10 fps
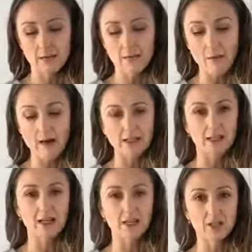
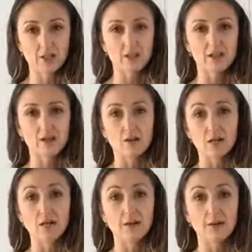massage with
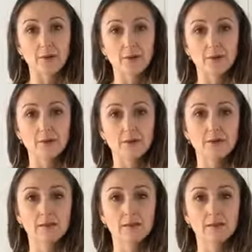oregano oil,